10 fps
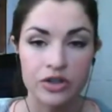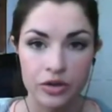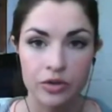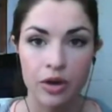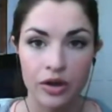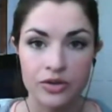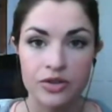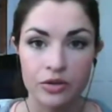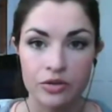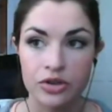to
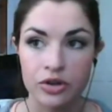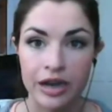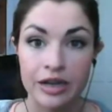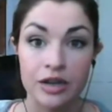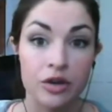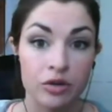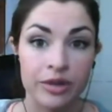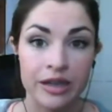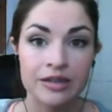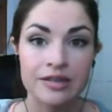also trade
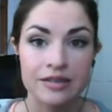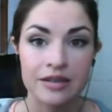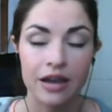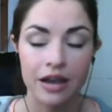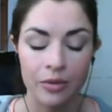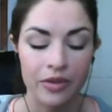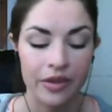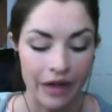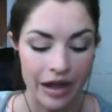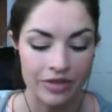Nubits uh,
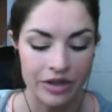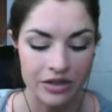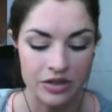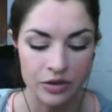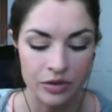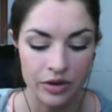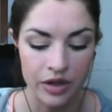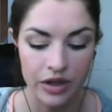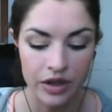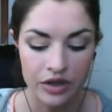without having to
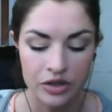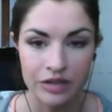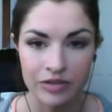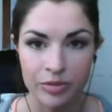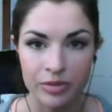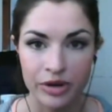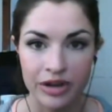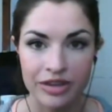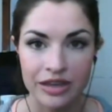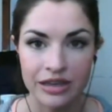to give up your
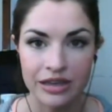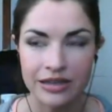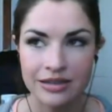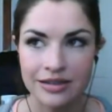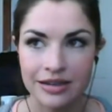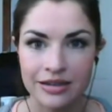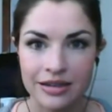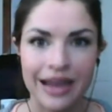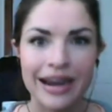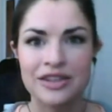private keys.
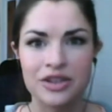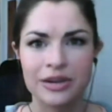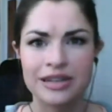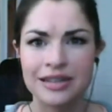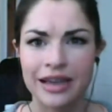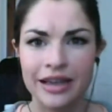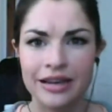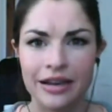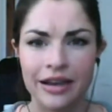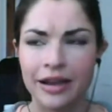And and as you had
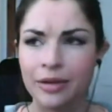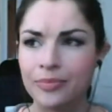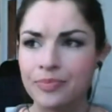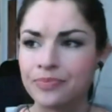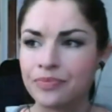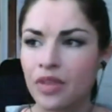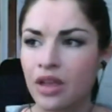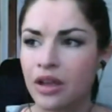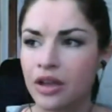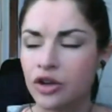said, um,
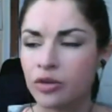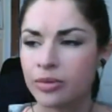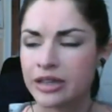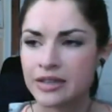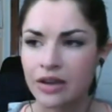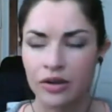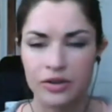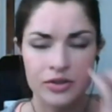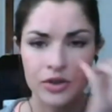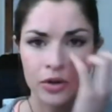Nubits
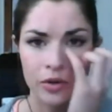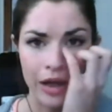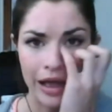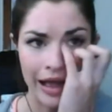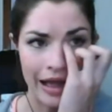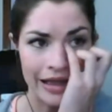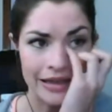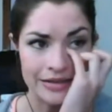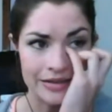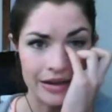also
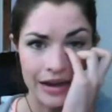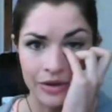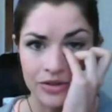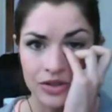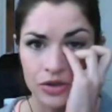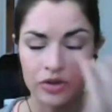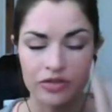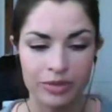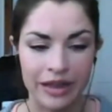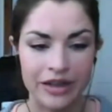has announced sort
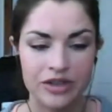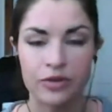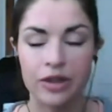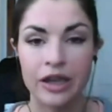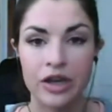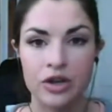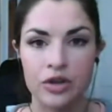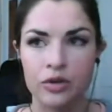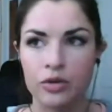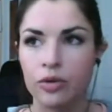of plans for like a
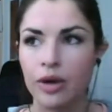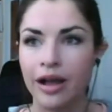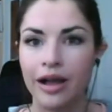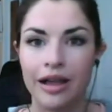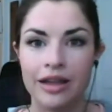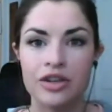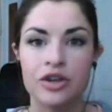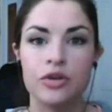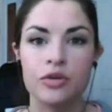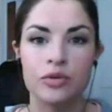new uh,
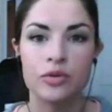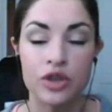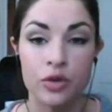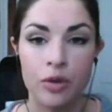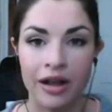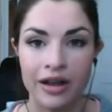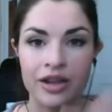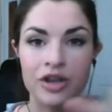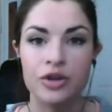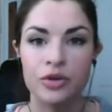new
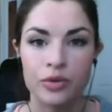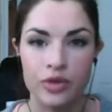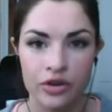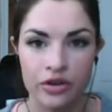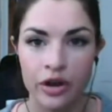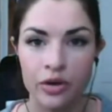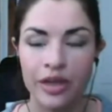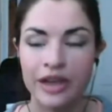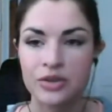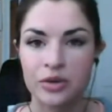yuan, new
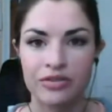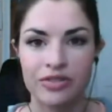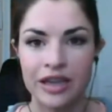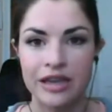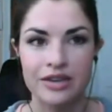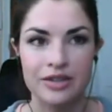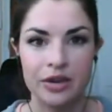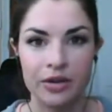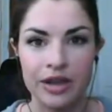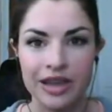euro, that sort of thing. And
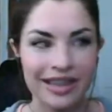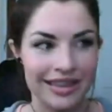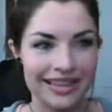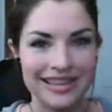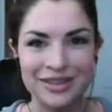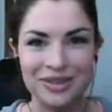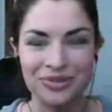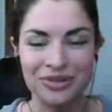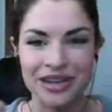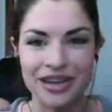so like these
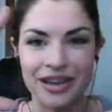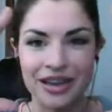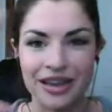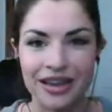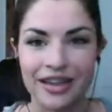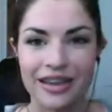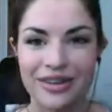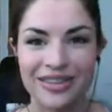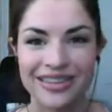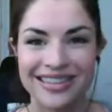three, you
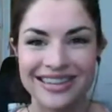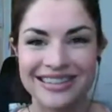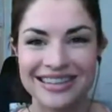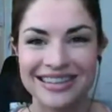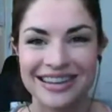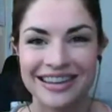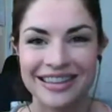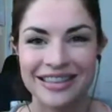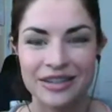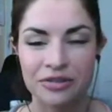know, these
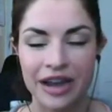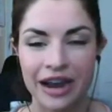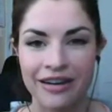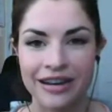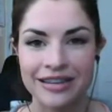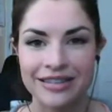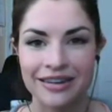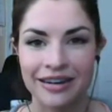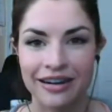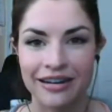these three areas
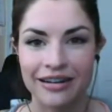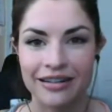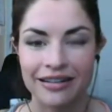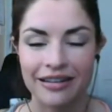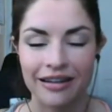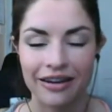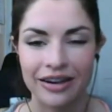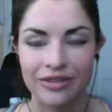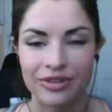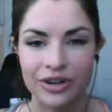are are
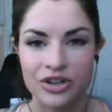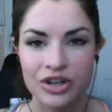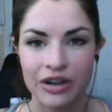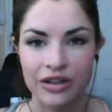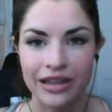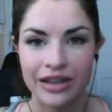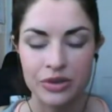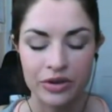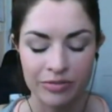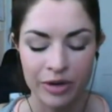converging on that
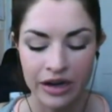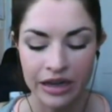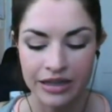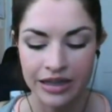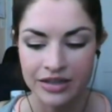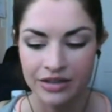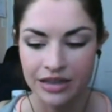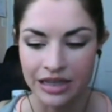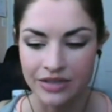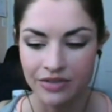sort of market, and that's
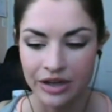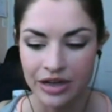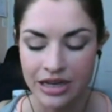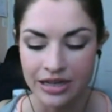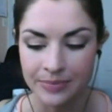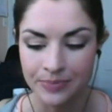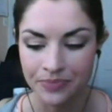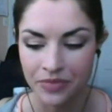that's very neat.